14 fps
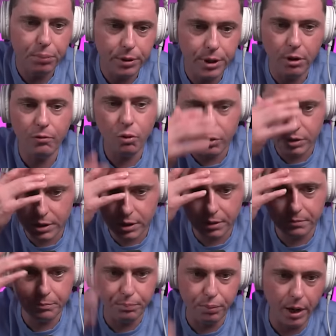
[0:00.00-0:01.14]
Of course, the
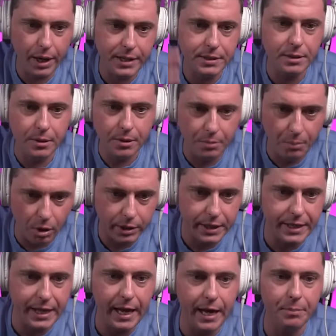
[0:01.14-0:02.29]
price, the
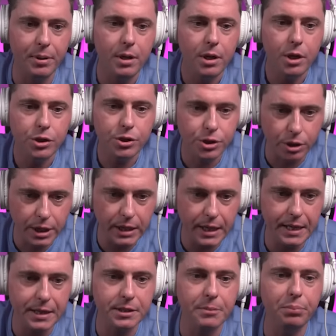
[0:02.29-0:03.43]
market cap,
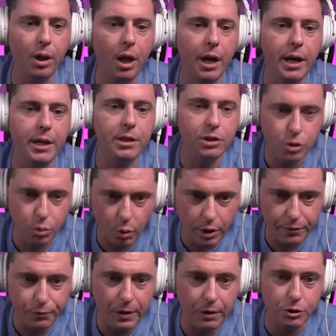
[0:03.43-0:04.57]
circulating supply,
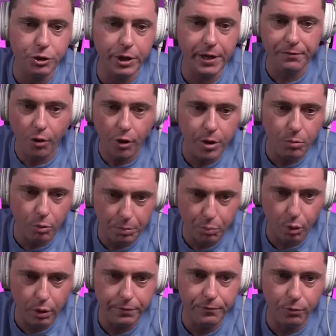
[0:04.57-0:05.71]
24-hour trading volume,
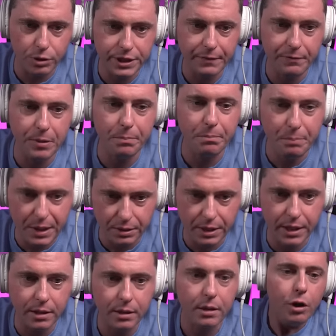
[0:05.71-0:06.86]
1.47
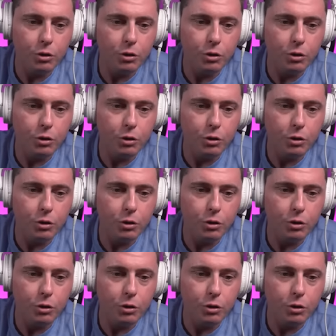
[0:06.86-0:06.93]
billion.